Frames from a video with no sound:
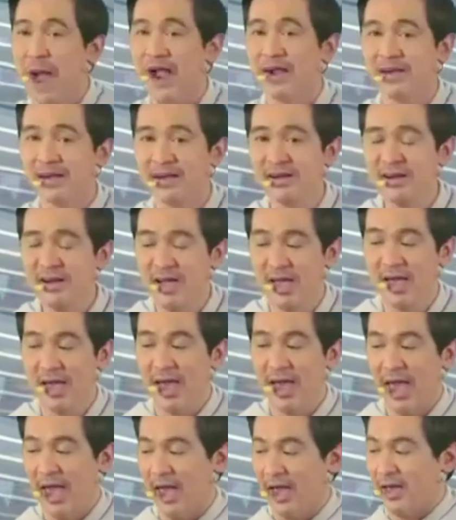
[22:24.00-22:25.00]
barrier.
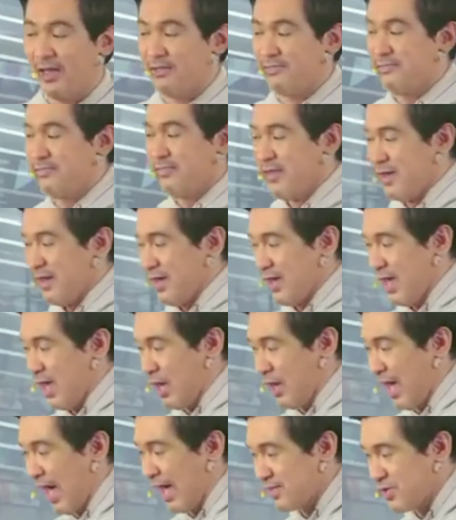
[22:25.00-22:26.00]
And
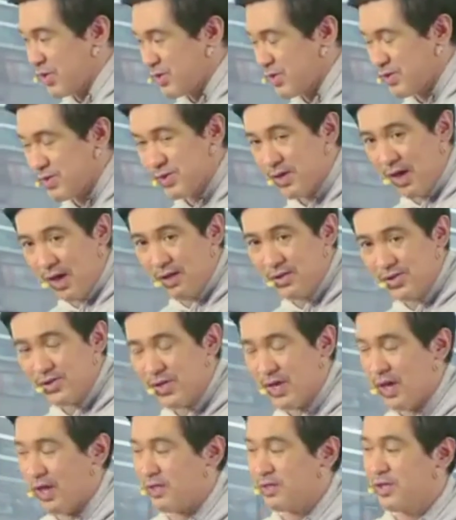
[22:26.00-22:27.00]
he had these
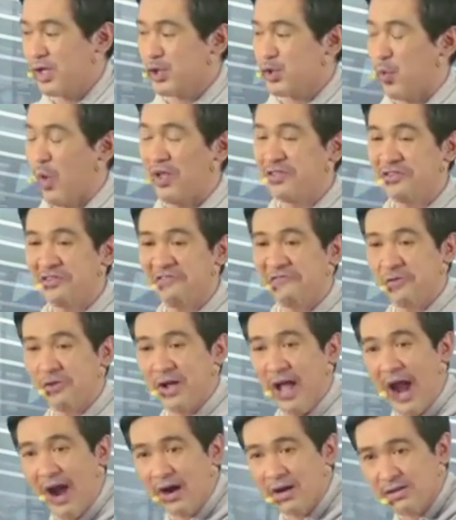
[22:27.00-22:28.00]
skills. He had this
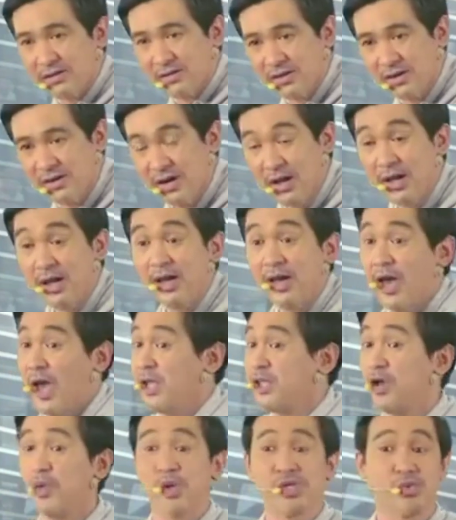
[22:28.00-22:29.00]
wonderful character.
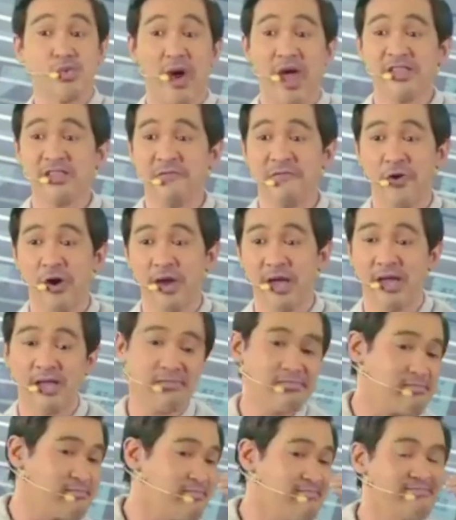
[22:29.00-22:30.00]
And he was ready for
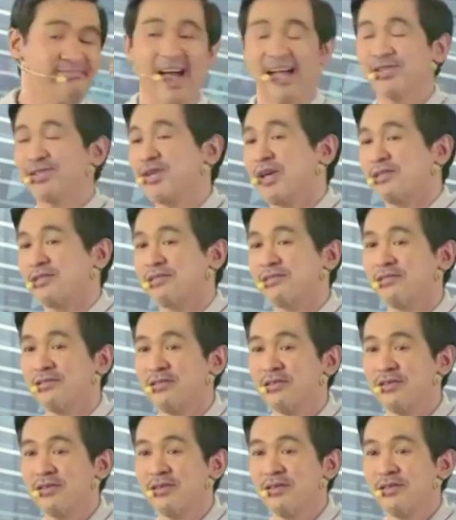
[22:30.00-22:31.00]
it. That's it.
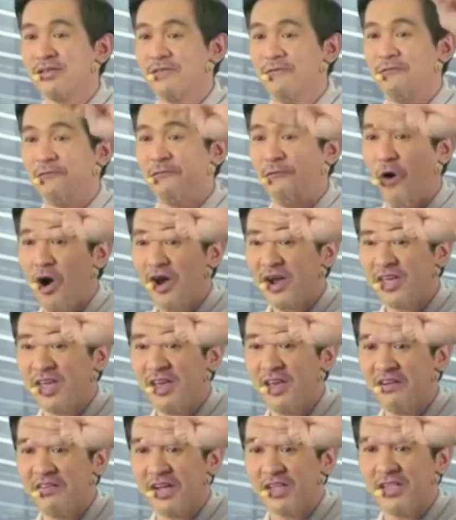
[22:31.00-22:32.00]
4
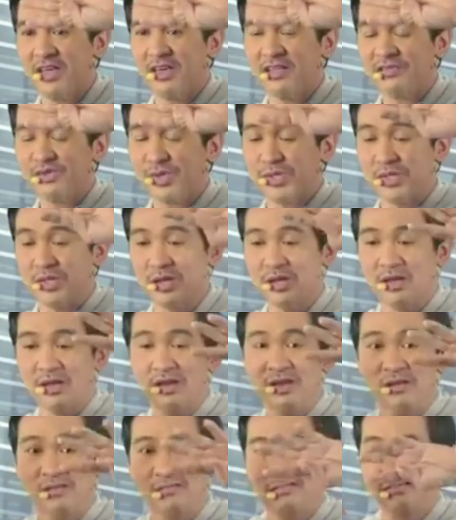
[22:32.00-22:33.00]
key ingredients
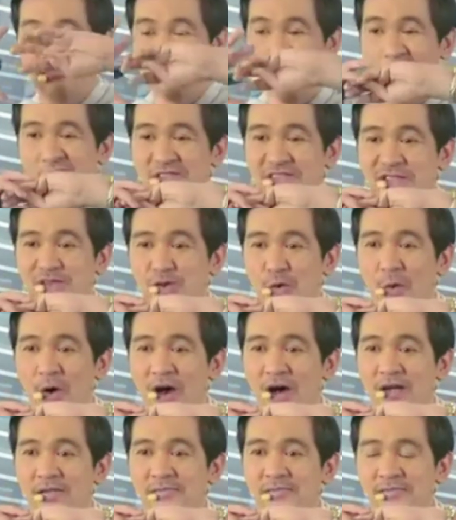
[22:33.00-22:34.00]
rolled into
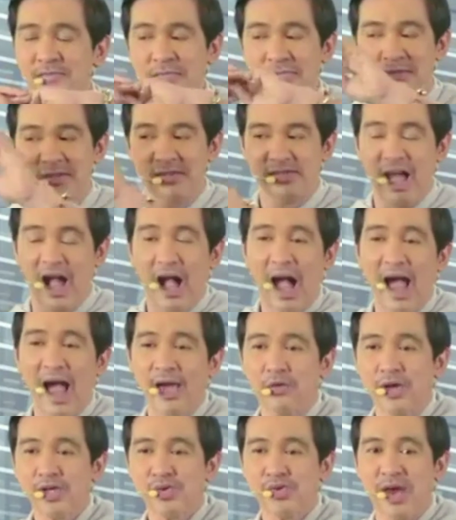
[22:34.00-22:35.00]
one. The
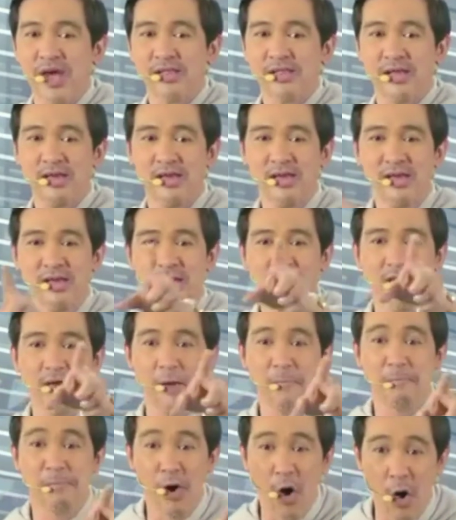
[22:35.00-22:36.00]
guy was ready.
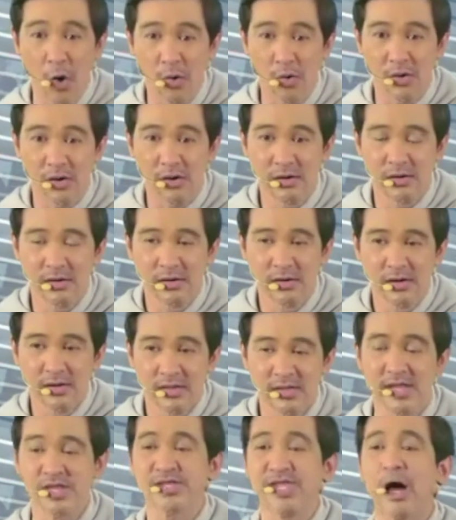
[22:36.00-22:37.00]
He broke
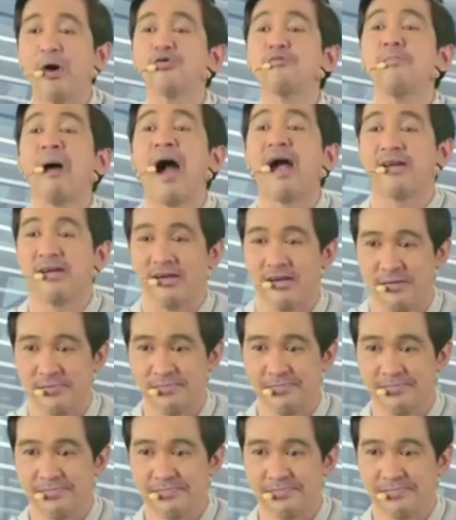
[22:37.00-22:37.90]
the sound barrier.